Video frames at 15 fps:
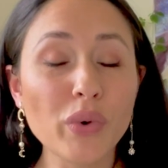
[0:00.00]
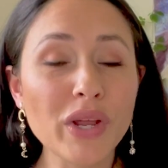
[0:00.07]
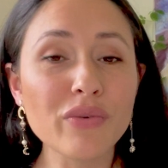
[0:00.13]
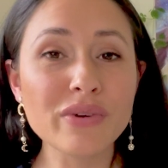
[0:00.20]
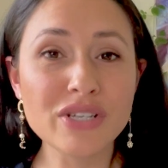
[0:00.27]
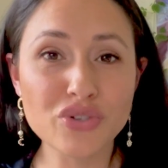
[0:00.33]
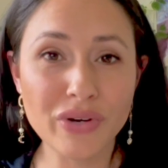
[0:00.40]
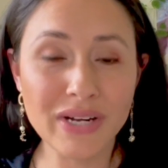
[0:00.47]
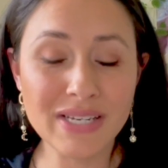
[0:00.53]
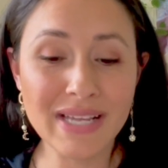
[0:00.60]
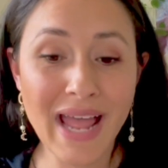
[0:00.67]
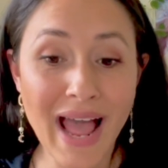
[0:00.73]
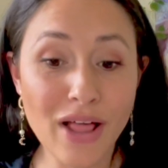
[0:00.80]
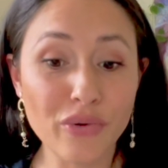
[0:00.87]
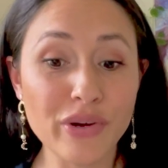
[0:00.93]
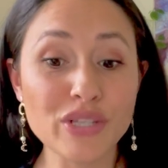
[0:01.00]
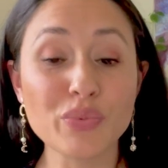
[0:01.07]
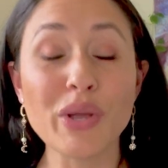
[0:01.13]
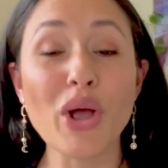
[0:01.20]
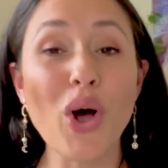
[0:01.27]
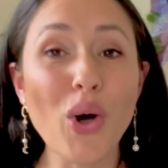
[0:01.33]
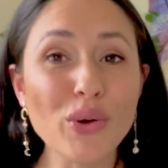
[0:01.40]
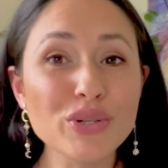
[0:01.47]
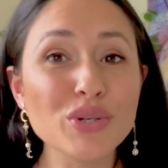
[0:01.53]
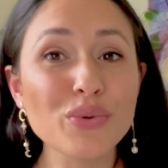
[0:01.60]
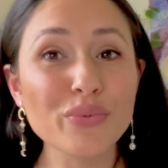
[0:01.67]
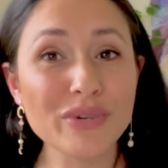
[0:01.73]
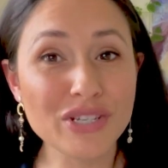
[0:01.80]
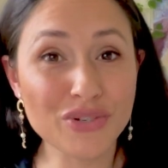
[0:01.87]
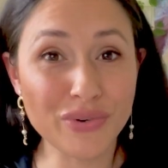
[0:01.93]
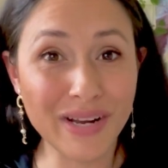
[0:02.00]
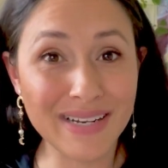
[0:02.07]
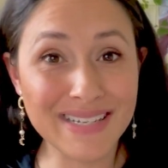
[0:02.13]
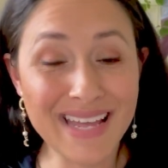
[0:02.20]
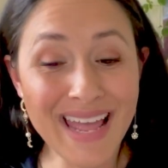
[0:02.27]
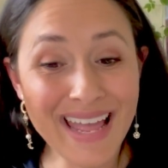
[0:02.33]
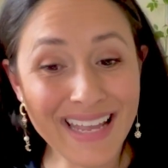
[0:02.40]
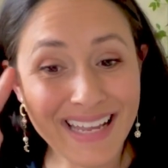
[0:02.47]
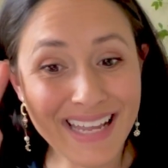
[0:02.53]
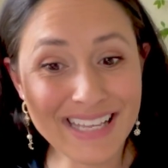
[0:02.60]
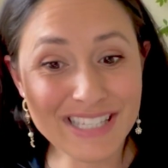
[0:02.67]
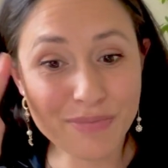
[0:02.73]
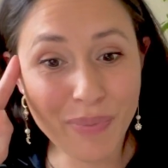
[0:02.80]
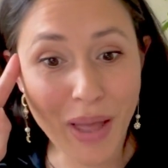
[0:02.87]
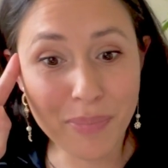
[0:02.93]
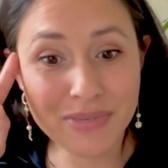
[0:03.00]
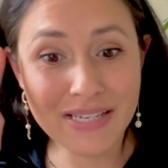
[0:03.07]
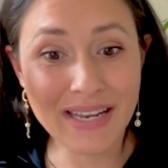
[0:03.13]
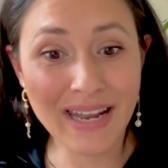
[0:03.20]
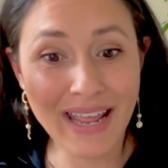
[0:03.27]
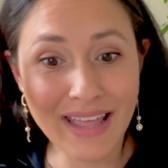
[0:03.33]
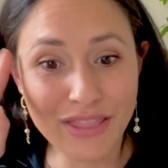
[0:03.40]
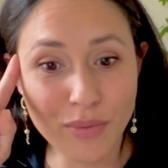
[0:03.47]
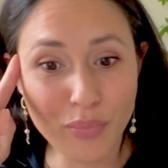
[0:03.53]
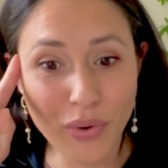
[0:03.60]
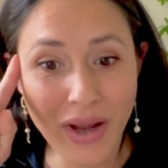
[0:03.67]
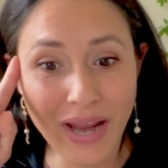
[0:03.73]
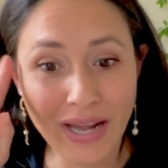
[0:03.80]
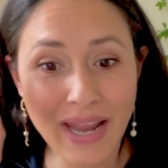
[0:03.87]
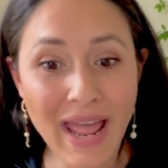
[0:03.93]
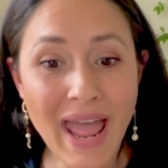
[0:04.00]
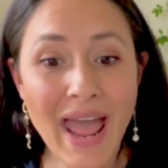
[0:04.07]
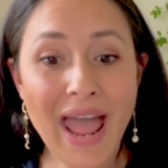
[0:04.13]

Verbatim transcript: we restrict calories, we also restrict kisspeptin in the brain.